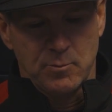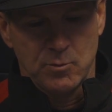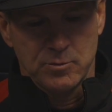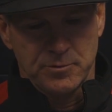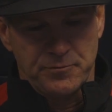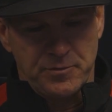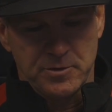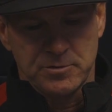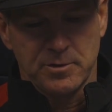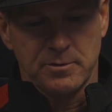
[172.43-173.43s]
but was
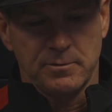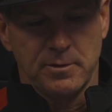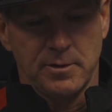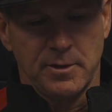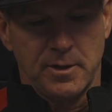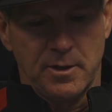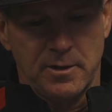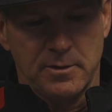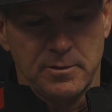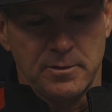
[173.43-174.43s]
efficient and
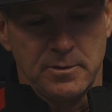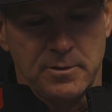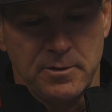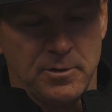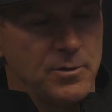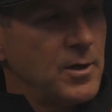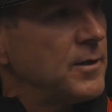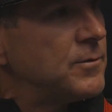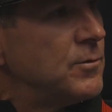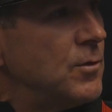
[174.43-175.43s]

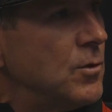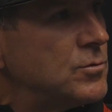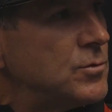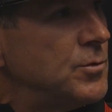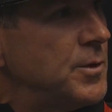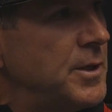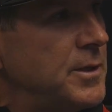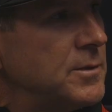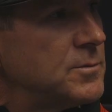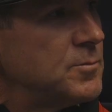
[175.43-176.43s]
got through those 2
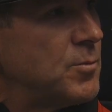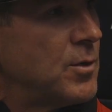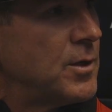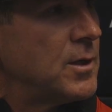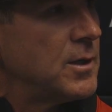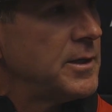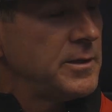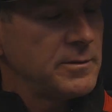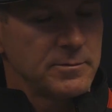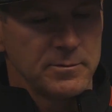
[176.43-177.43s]
innings pretty
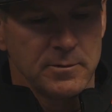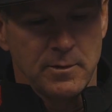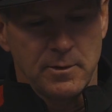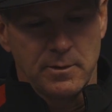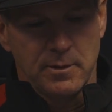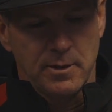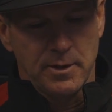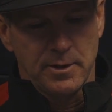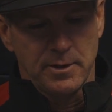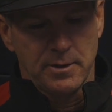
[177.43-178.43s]
clean.
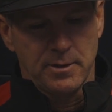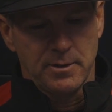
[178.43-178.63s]
And